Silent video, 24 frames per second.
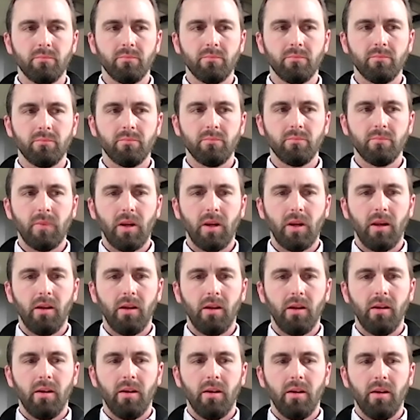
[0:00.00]
I think real
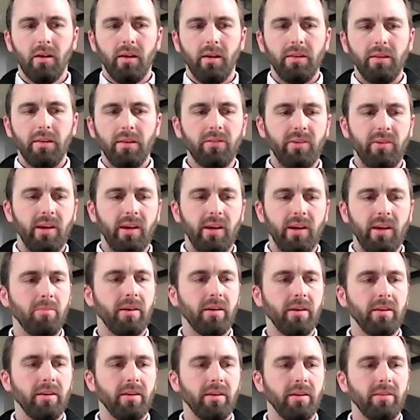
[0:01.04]
estate is probably going to
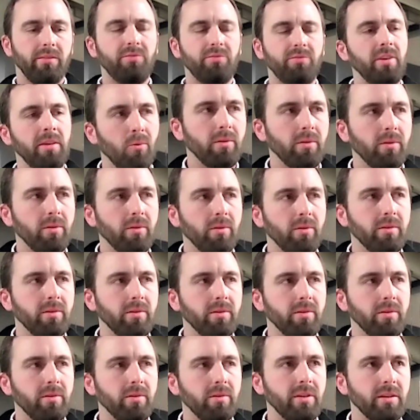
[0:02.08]
see more
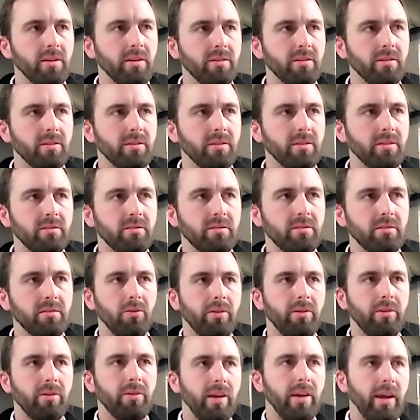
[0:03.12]
dislocation
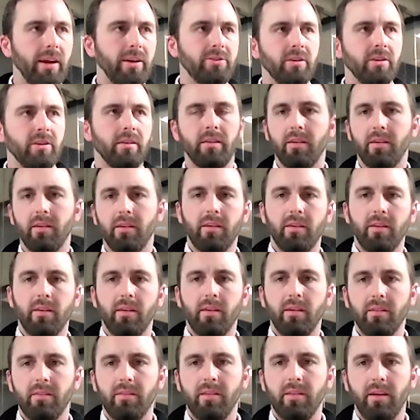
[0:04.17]

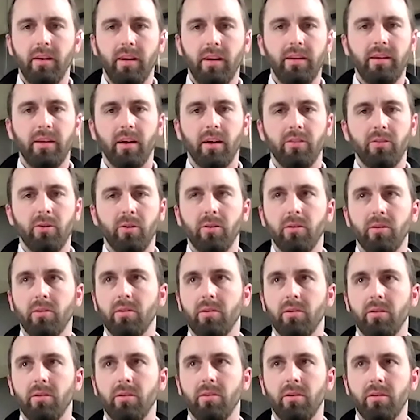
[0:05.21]
than any other,
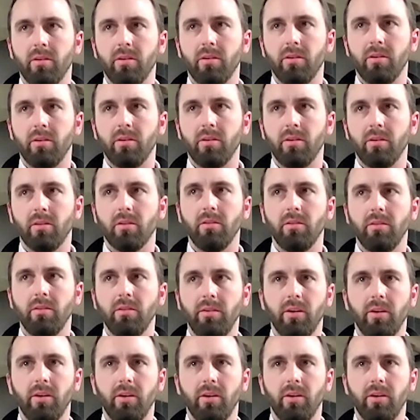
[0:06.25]
large
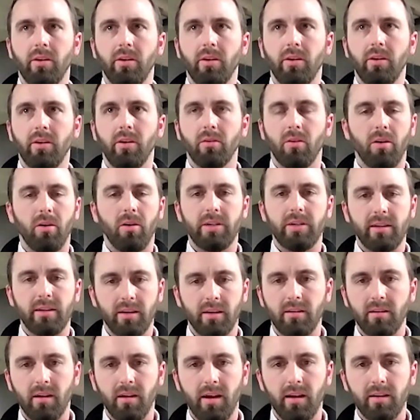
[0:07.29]
asset class.
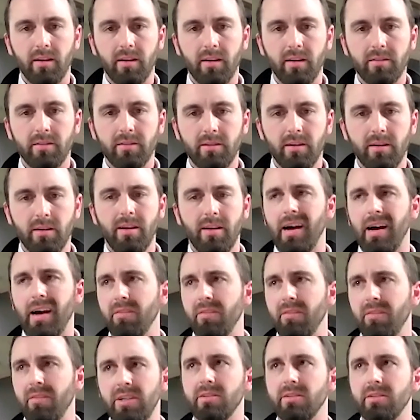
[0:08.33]
Obviously, certain
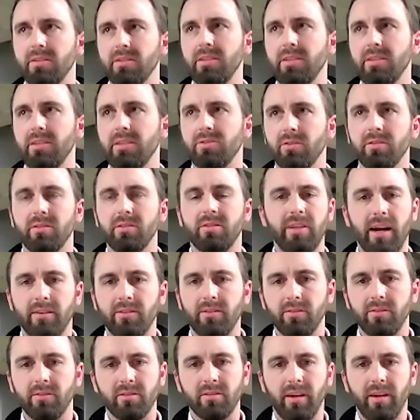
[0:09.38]
sectors like
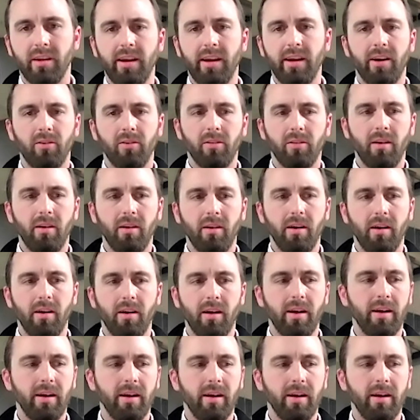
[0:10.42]
airlines,
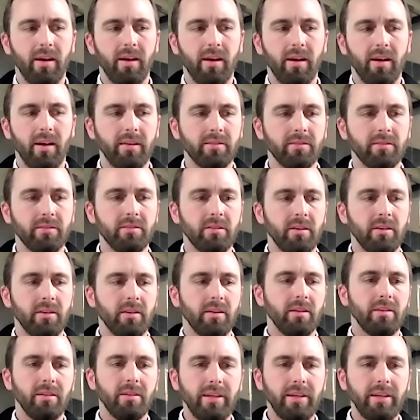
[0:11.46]

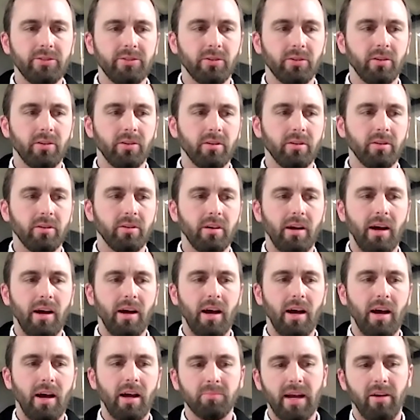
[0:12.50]
leisure,
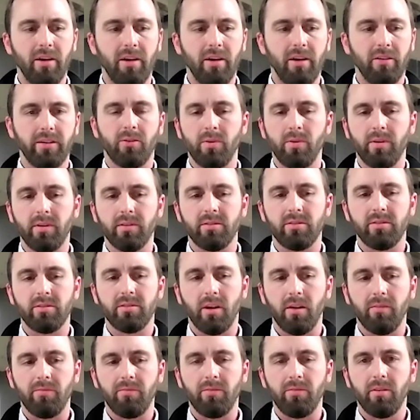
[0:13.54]
hospitality are going to
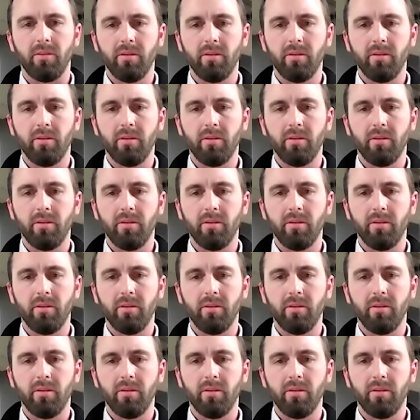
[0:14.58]
suffer.